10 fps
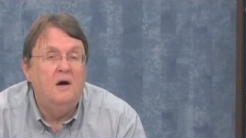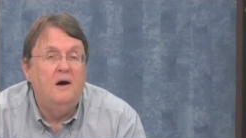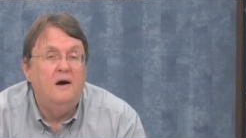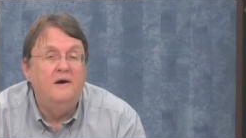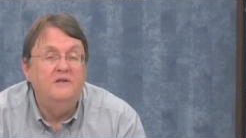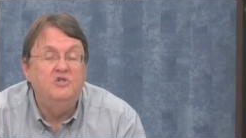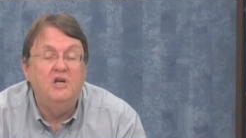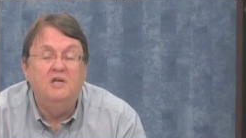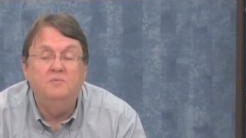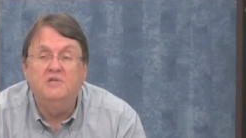uh,
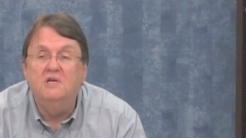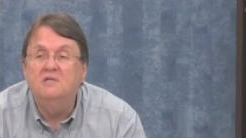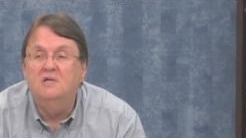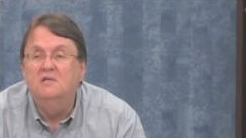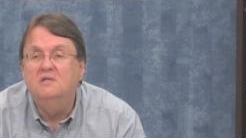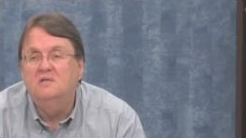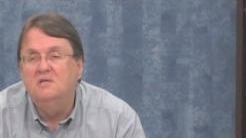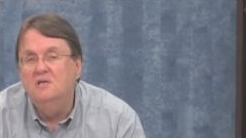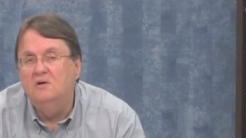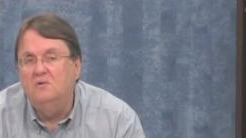Jacob says, It's a
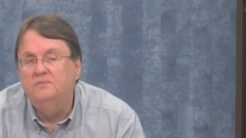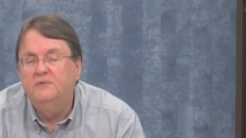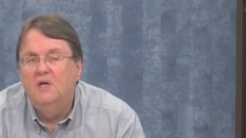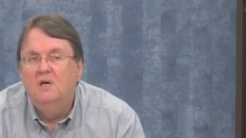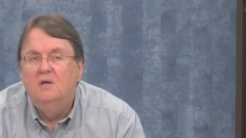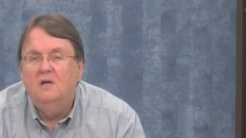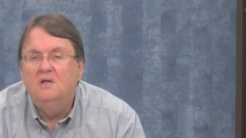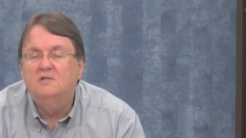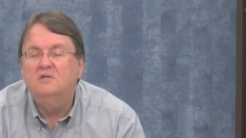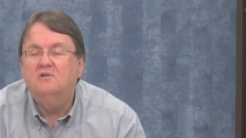deal. Now
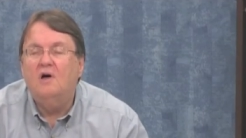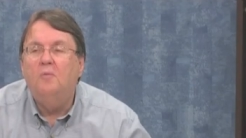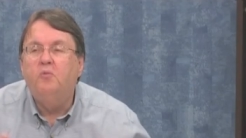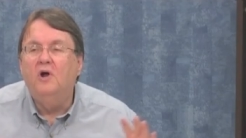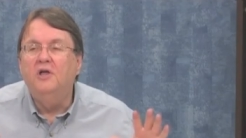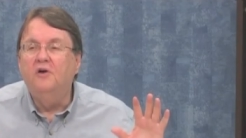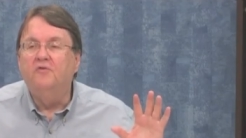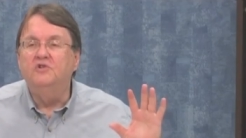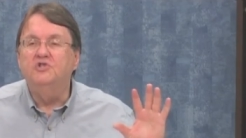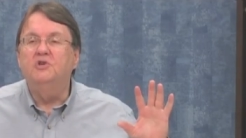let's stop right here
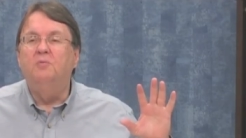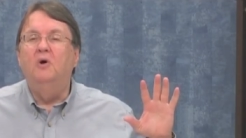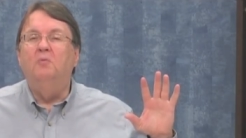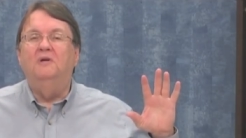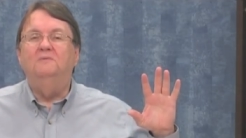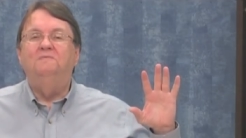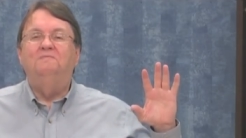for just a moment.